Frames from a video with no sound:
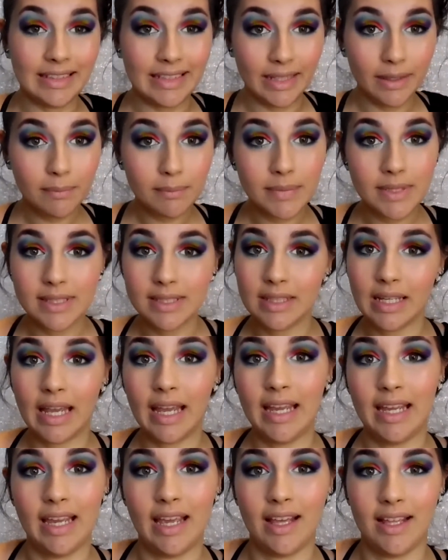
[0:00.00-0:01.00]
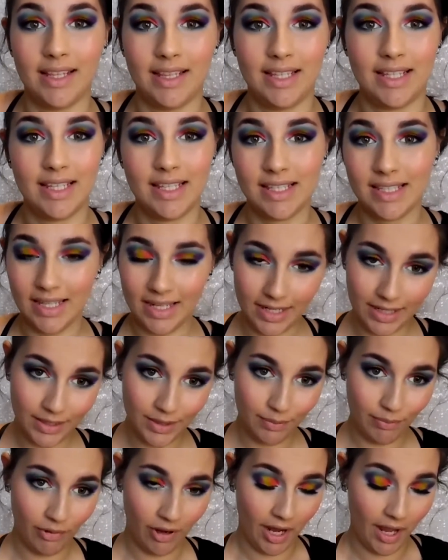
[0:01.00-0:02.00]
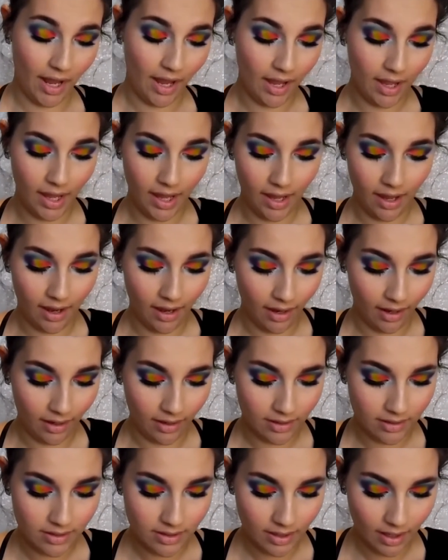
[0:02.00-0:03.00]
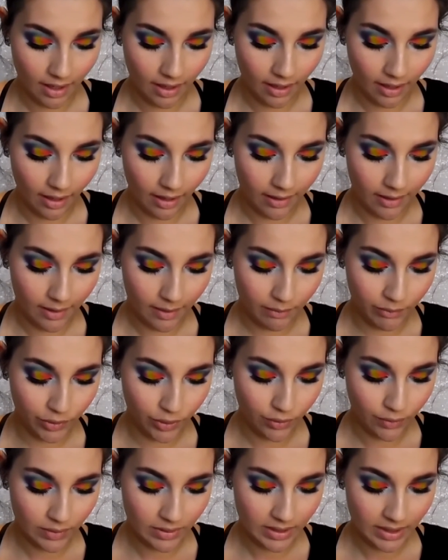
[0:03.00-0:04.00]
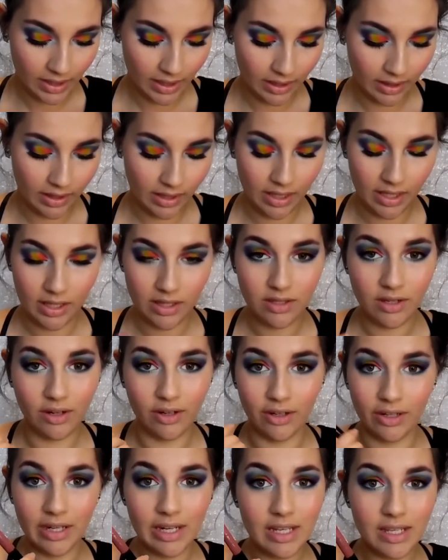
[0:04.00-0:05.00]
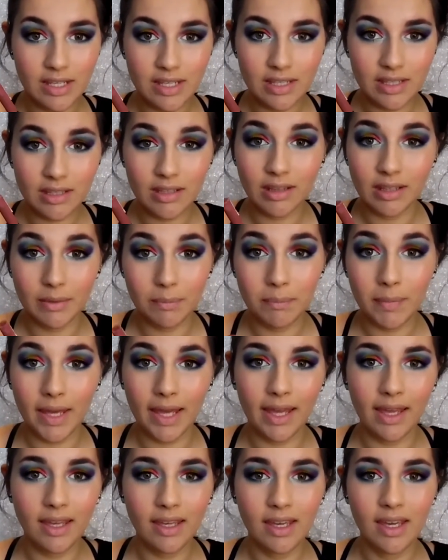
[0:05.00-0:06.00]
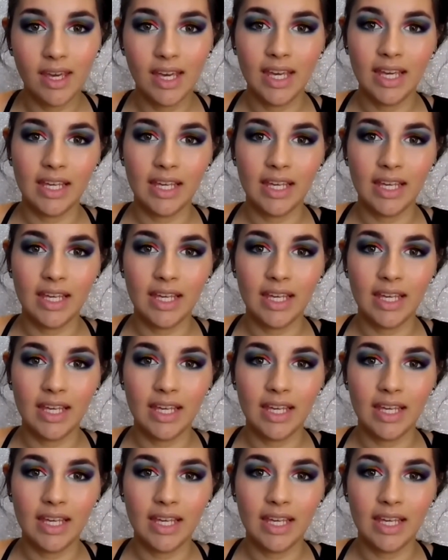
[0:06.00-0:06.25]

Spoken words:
lips and setting spray, and I am using the Tarteist lip paint.